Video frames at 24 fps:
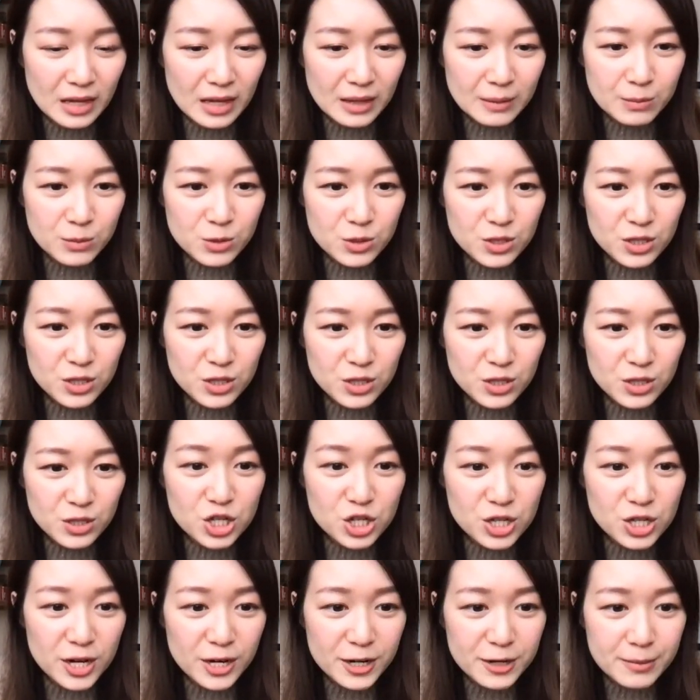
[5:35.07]
Just going to
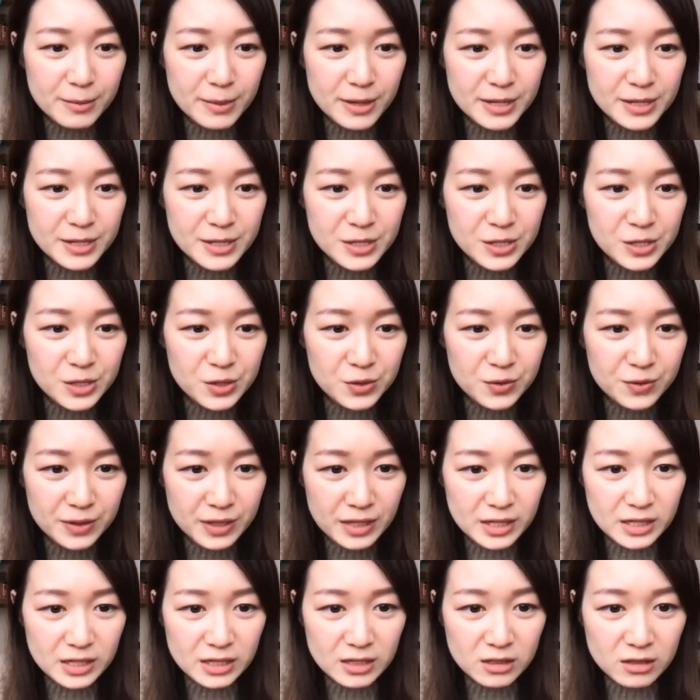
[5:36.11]
share my
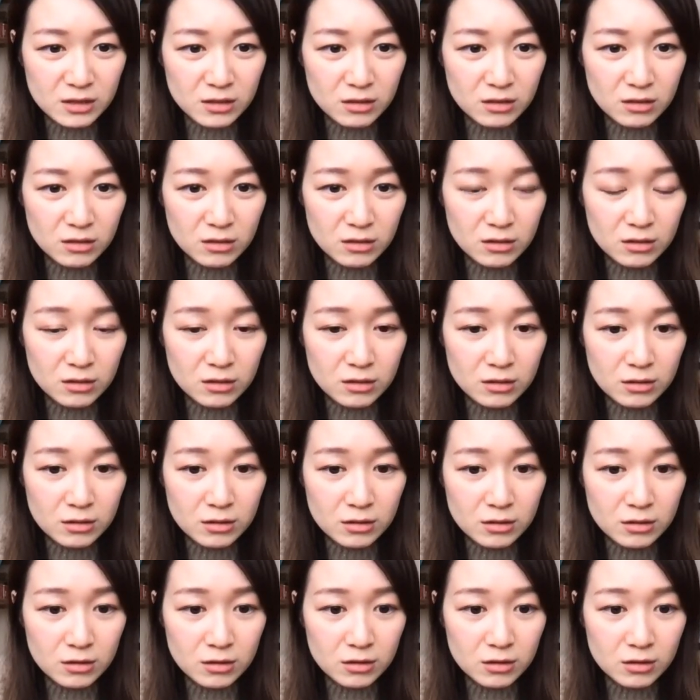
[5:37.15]
screen.
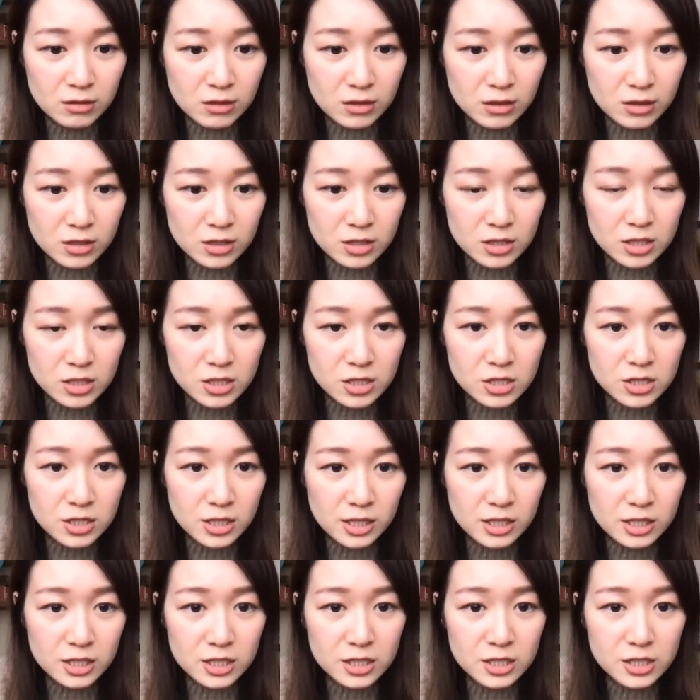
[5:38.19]

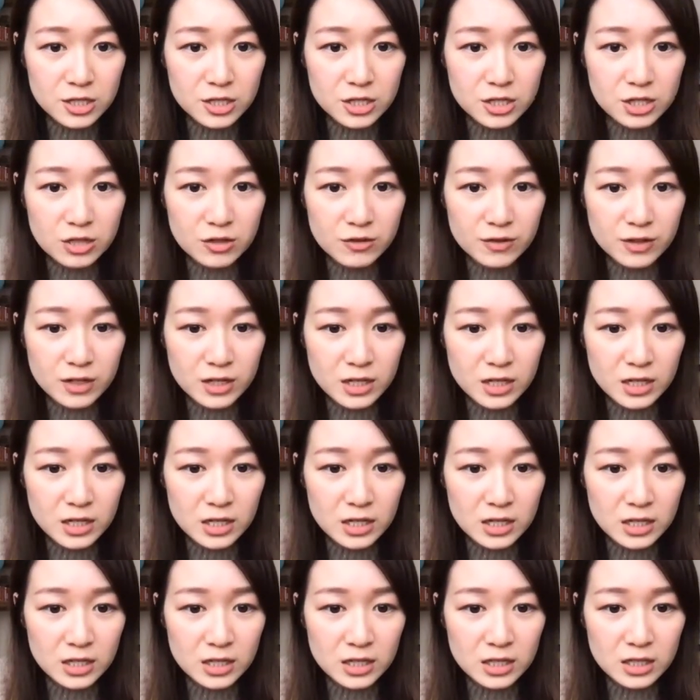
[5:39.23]
Share
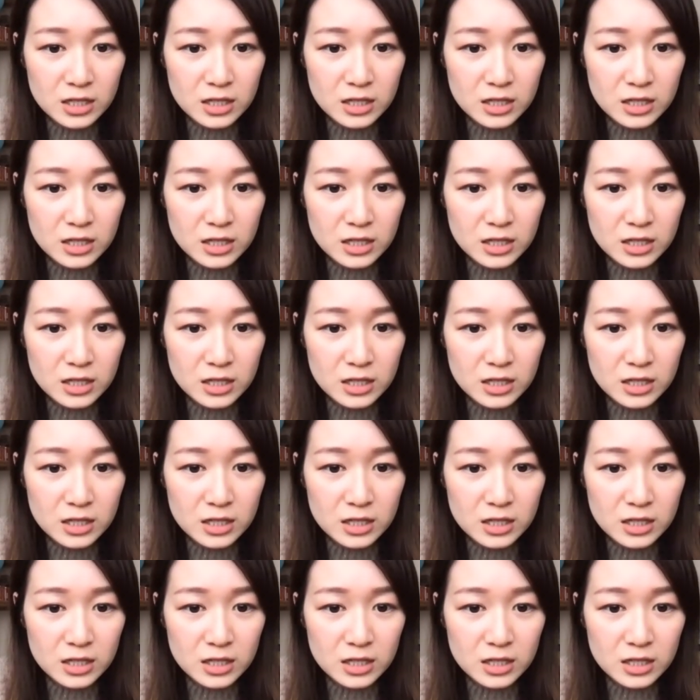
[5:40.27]
screen.